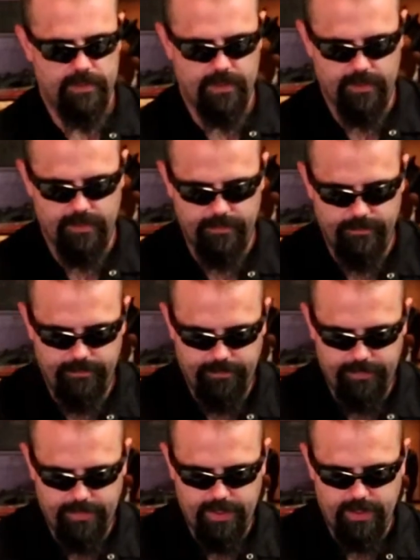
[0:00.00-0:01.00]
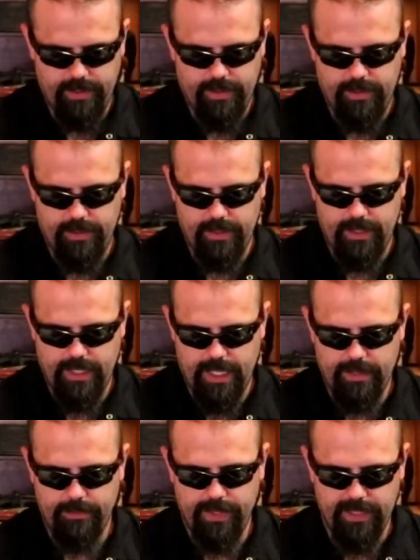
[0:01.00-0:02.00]
So you can
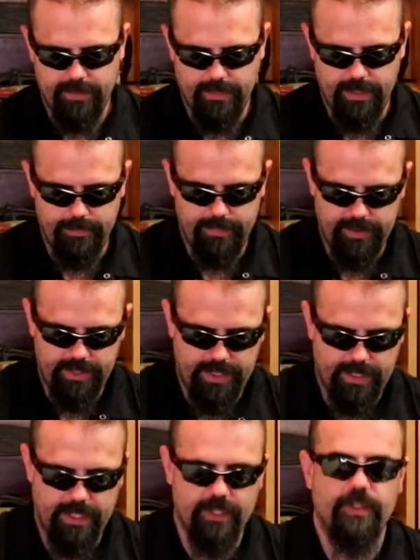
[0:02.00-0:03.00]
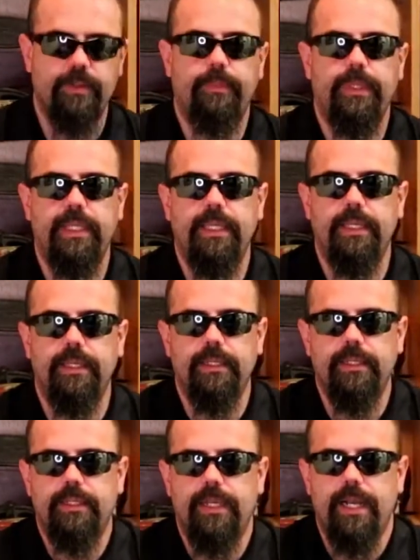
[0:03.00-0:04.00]
kind of pick them up and you can actually be
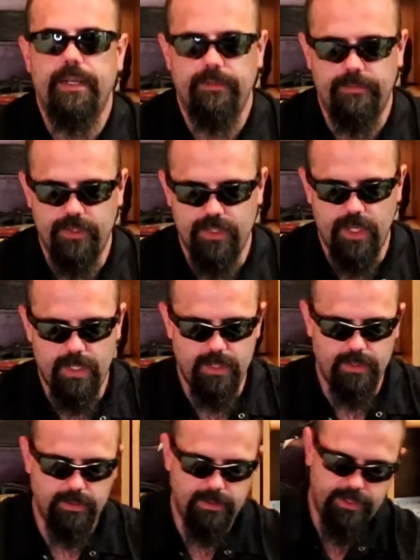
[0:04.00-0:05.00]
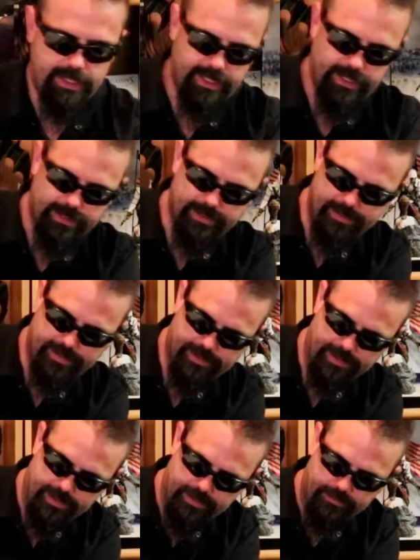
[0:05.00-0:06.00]
kind of tall looking
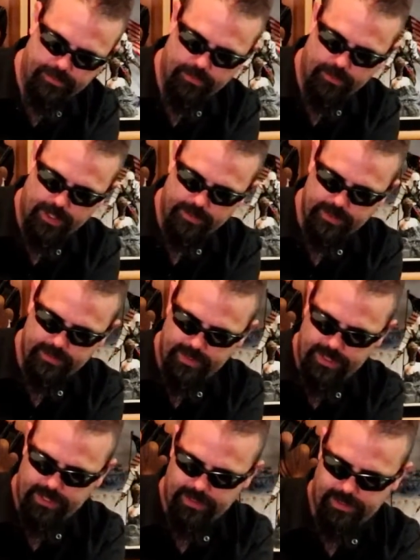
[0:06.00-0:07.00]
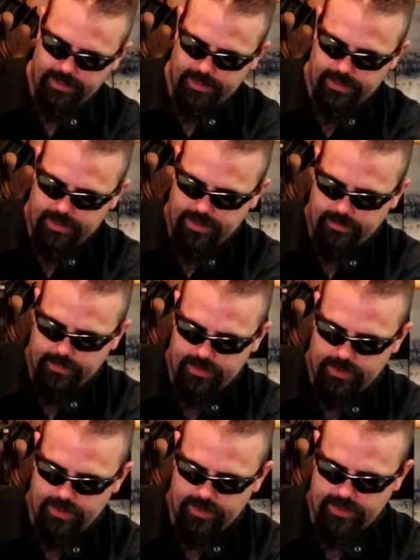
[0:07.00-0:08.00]
if you want them to be.
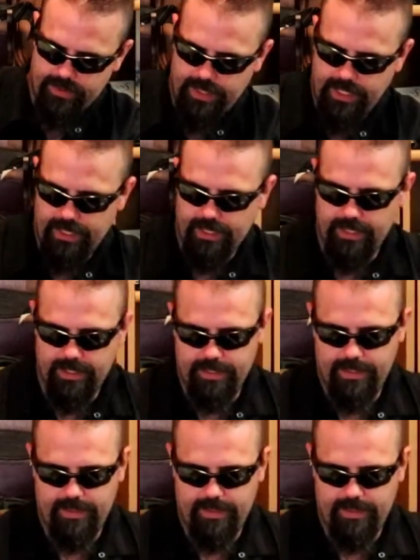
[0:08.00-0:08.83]
But you also gotta